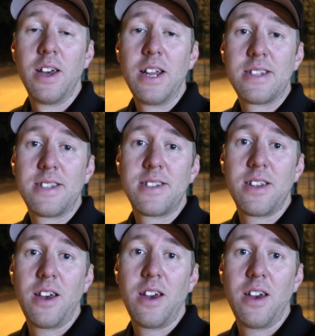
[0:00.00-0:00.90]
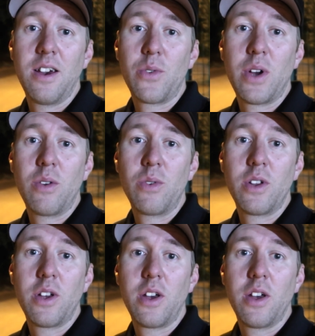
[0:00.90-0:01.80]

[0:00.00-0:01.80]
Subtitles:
It's around